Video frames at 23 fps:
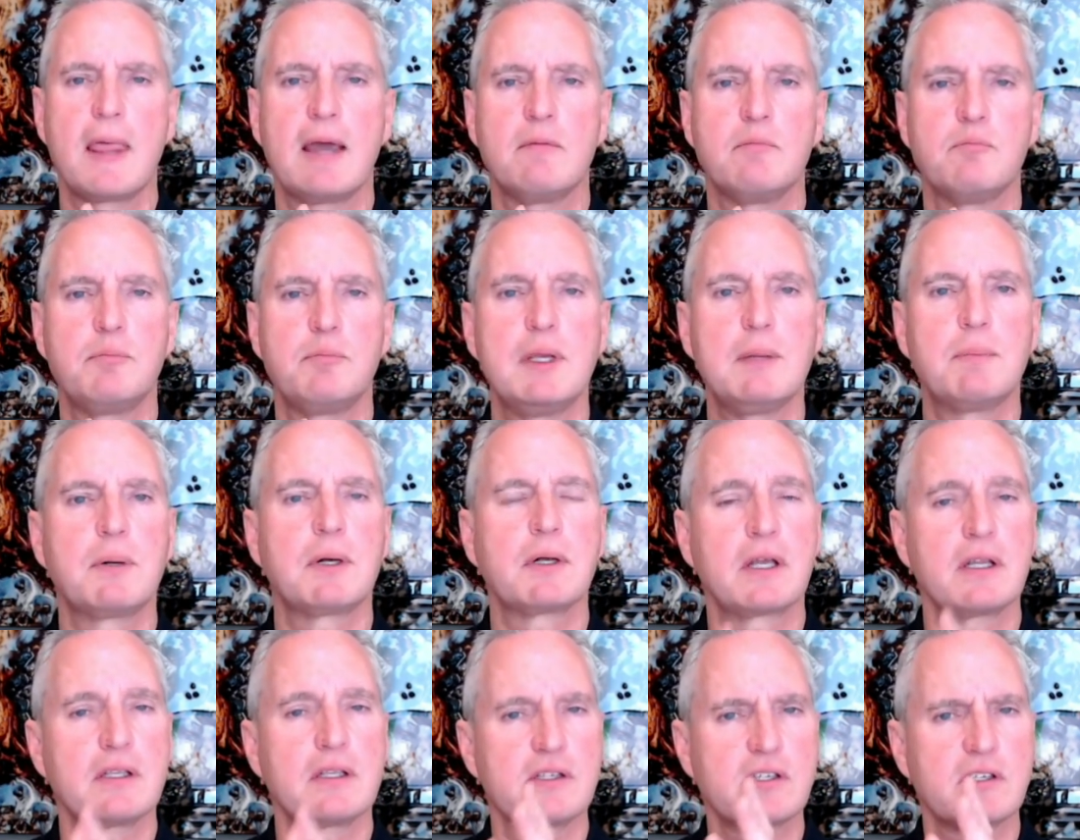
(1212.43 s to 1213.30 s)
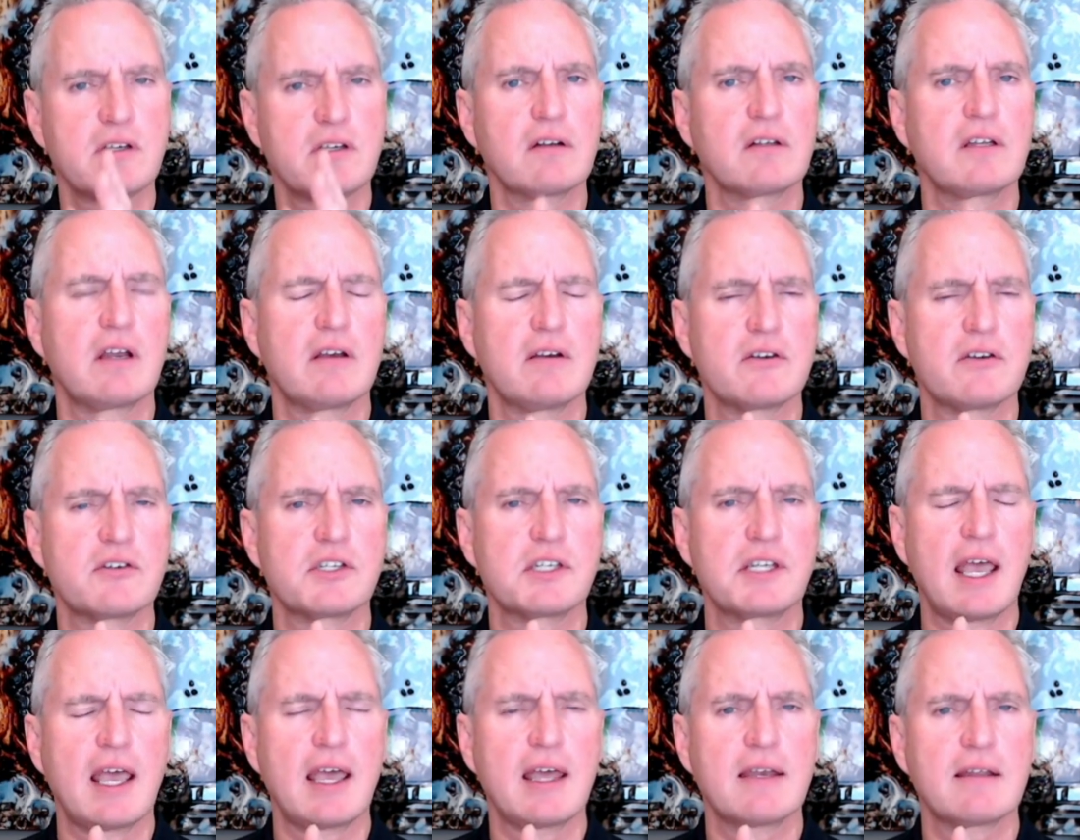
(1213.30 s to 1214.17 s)
and people can start to
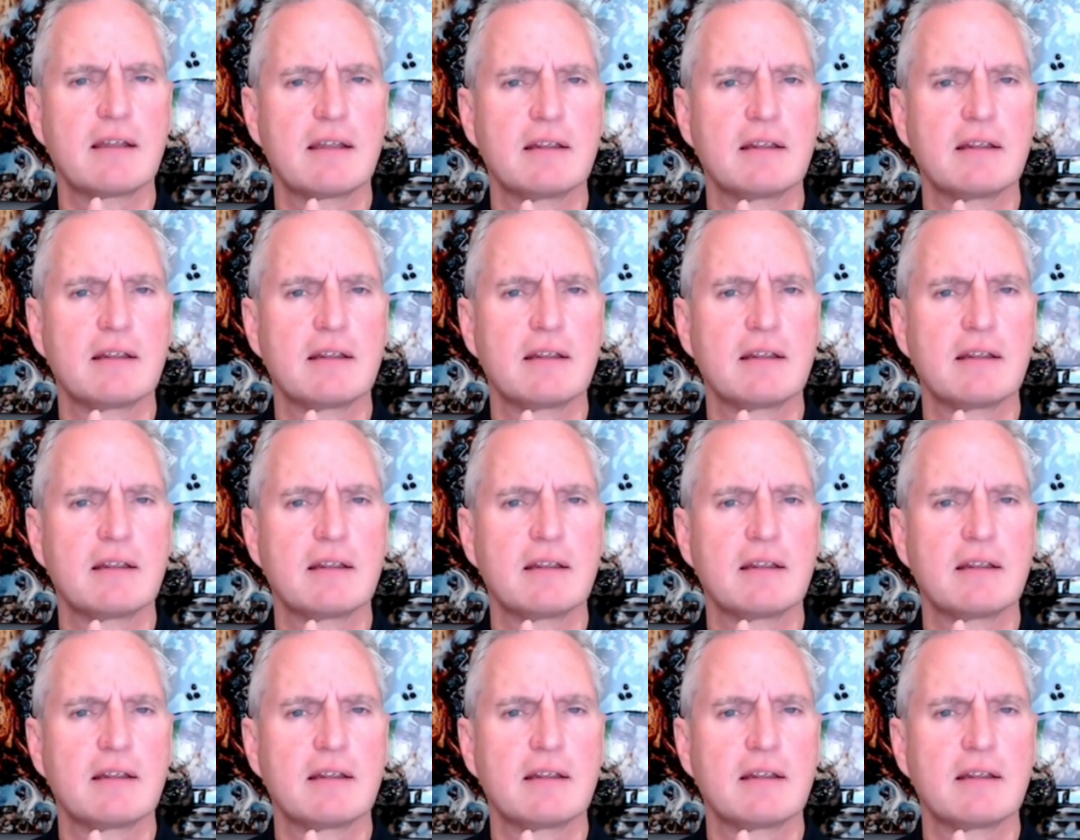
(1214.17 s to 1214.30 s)
understand,